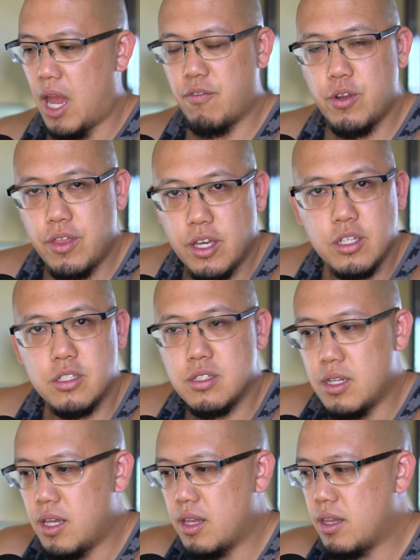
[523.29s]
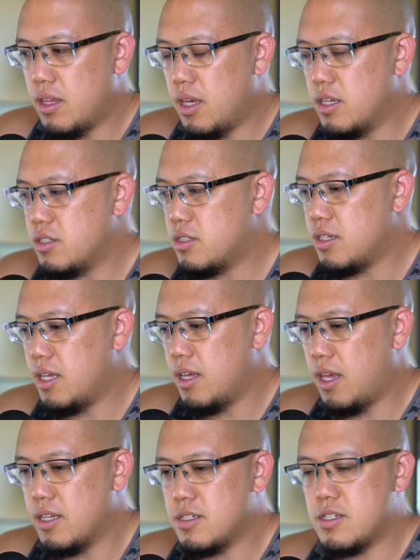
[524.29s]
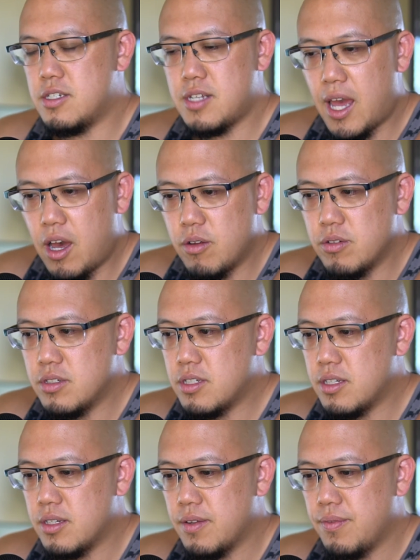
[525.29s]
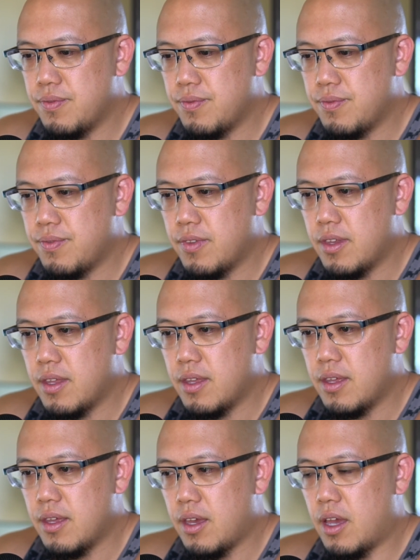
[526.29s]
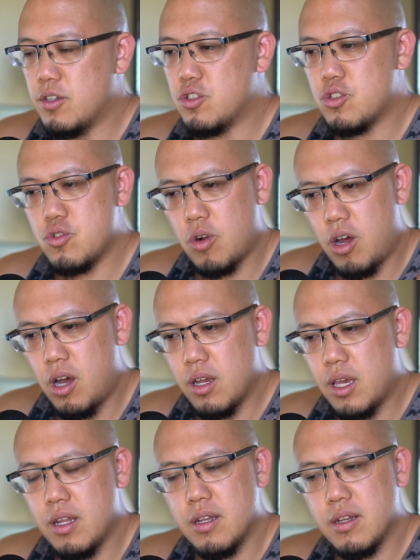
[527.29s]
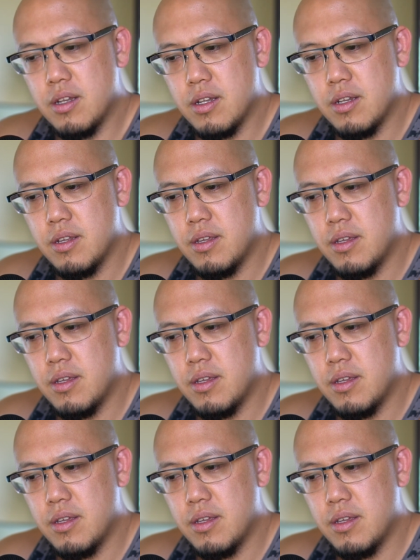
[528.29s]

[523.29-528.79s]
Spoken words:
everything is sound and strong and